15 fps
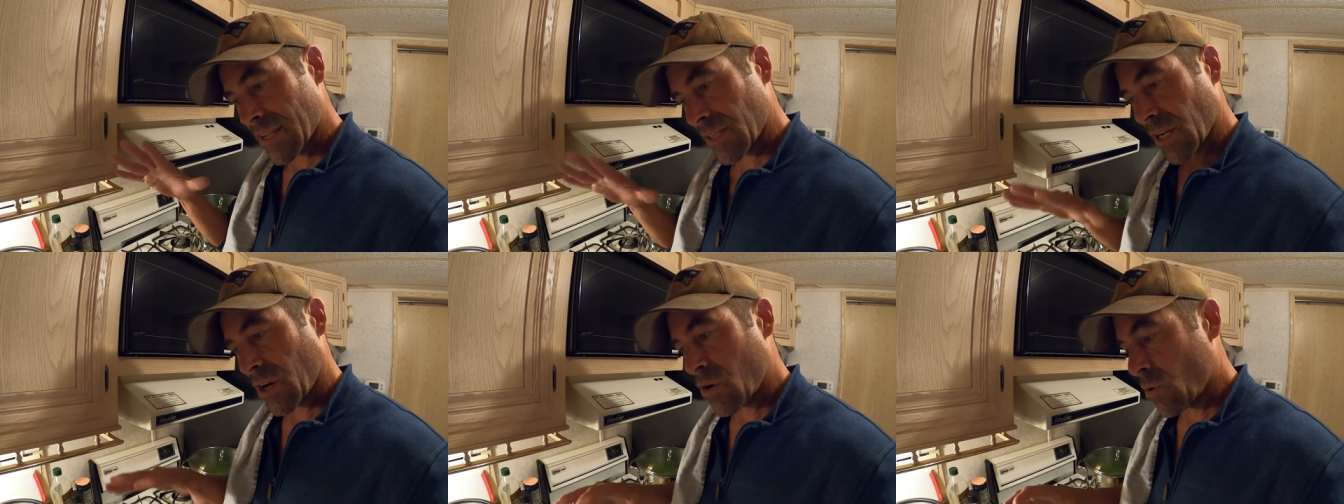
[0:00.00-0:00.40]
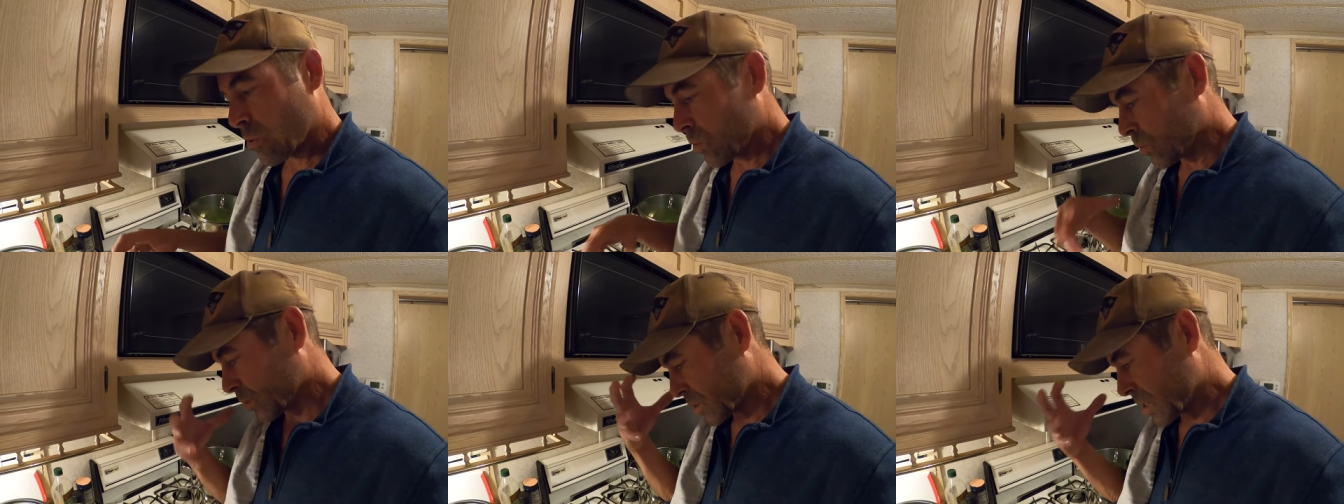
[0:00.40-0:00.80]
As it
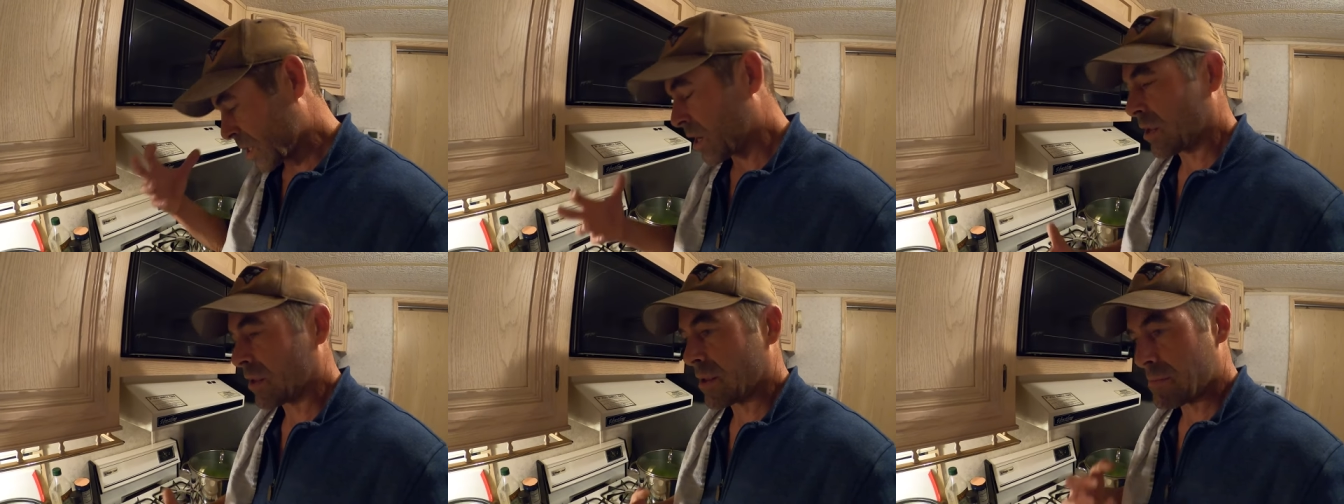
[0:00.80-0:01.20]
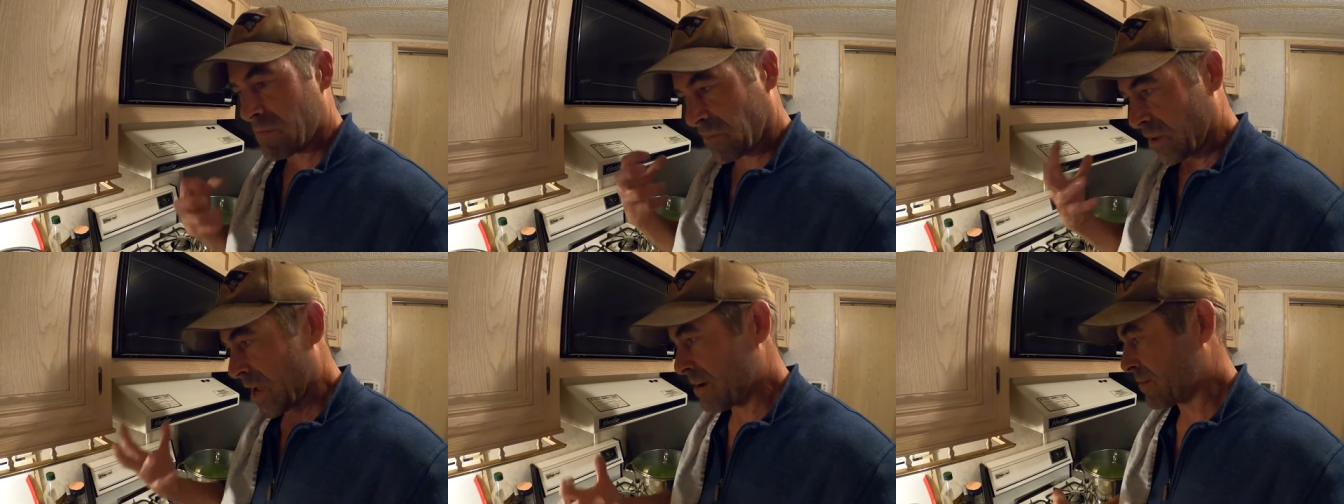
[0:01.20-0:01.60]
cools, all
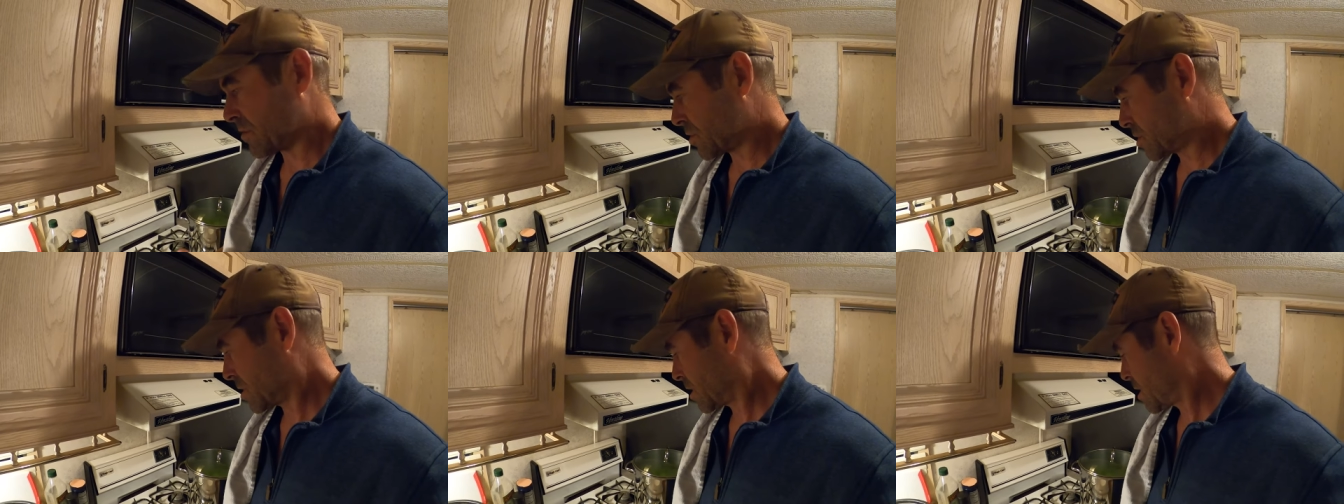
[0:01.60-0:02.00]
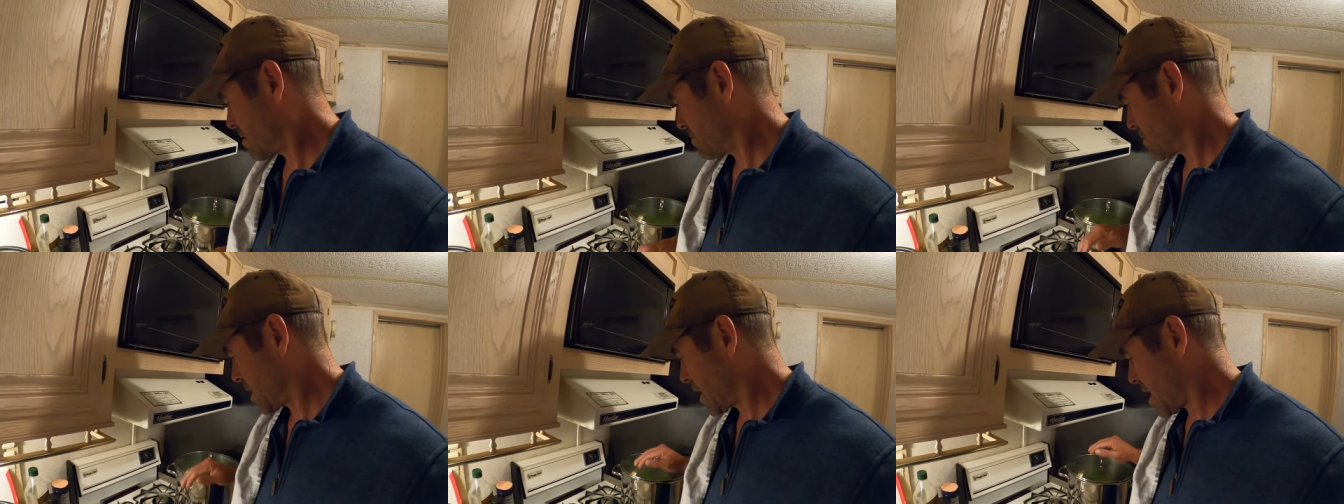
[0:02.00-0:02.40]
them flavors should
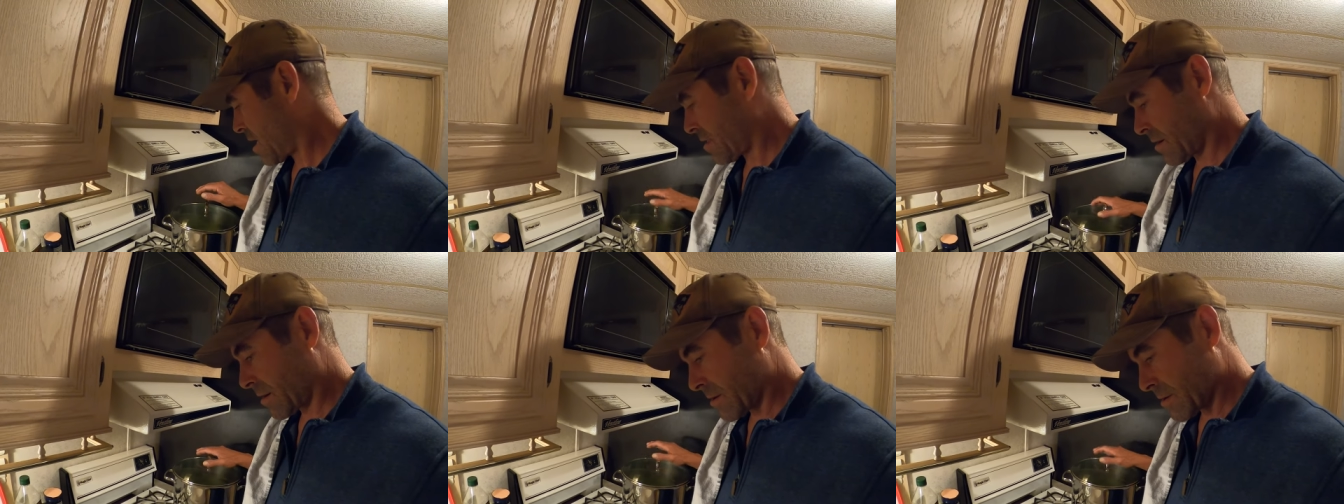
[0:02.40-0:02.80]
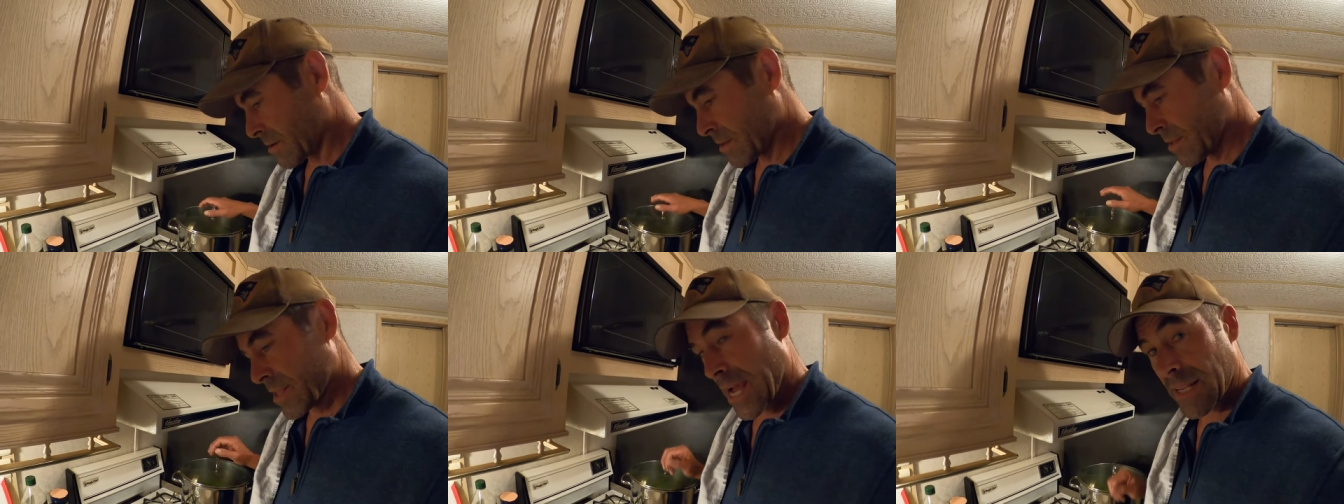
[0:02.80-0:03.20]
come together.
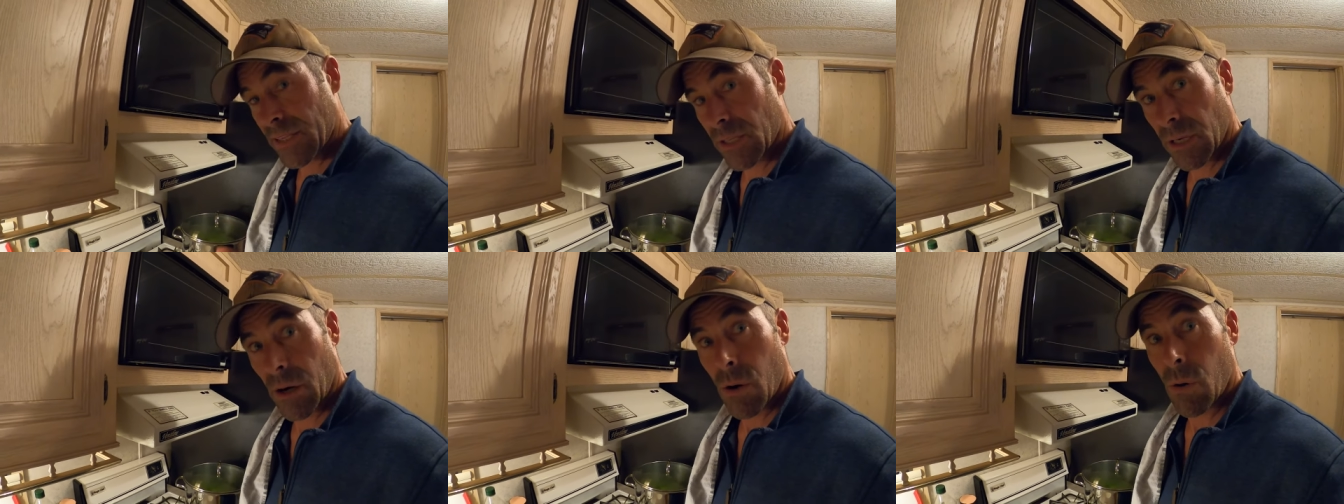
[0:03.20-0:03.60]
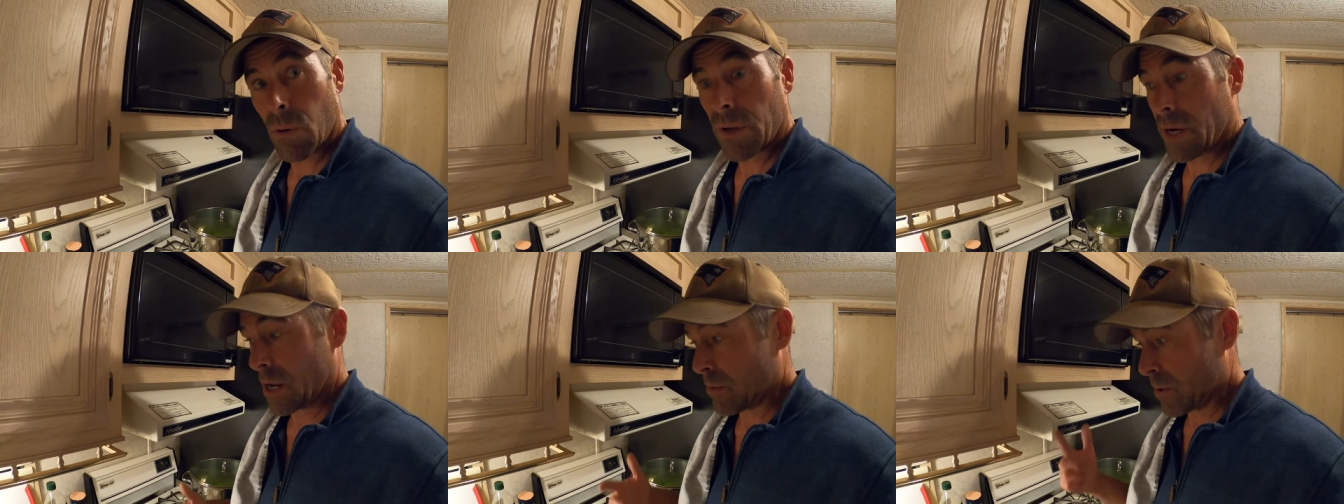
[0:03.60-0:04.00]
That's the
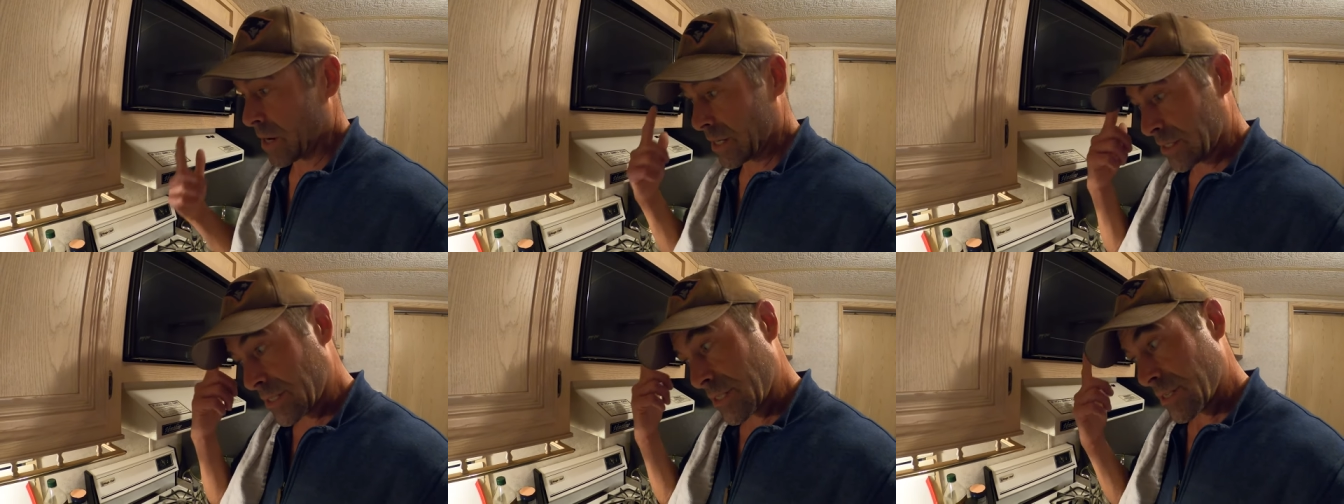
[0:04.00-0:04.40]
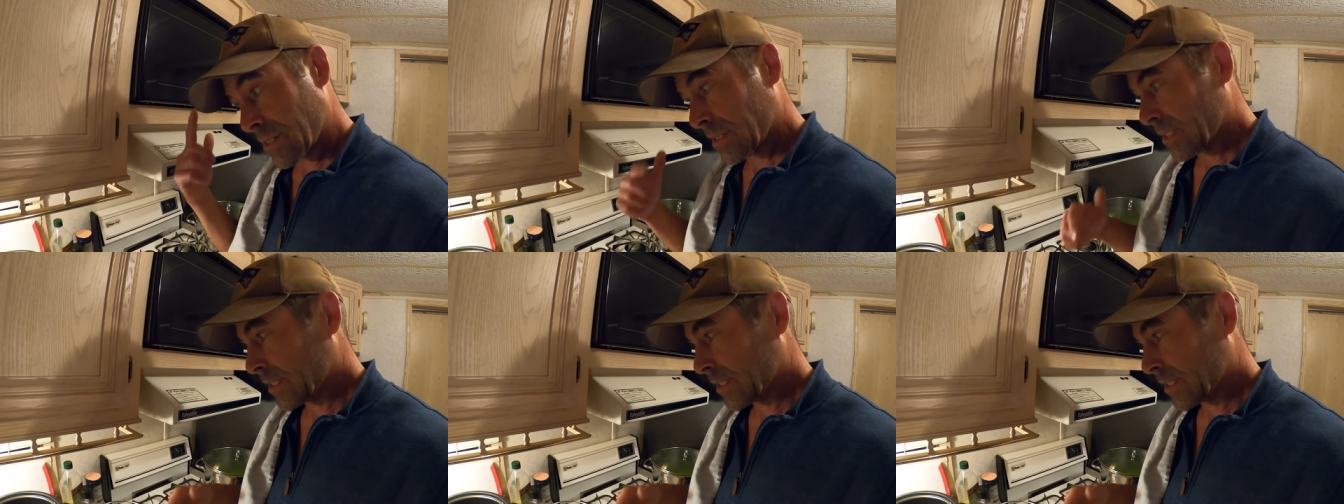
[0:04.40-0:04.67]
goal anyways.